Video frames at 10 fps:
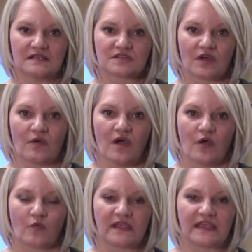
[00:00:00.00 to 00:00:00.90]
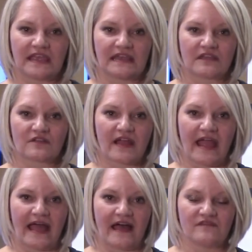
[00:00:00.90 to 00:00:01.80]
So we can either
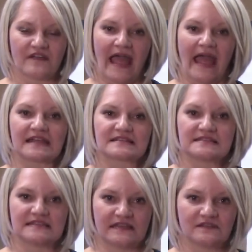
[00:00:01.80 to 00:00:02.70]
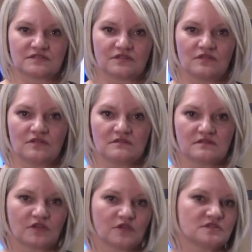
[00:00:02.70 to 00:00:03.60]
have accidental
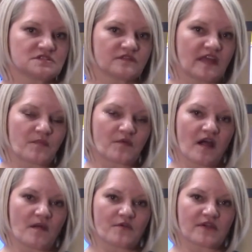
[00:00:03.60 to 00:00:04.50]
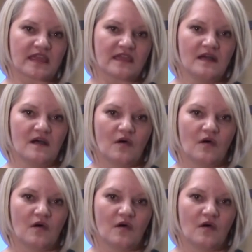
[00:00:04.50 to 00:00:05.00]
use of that property,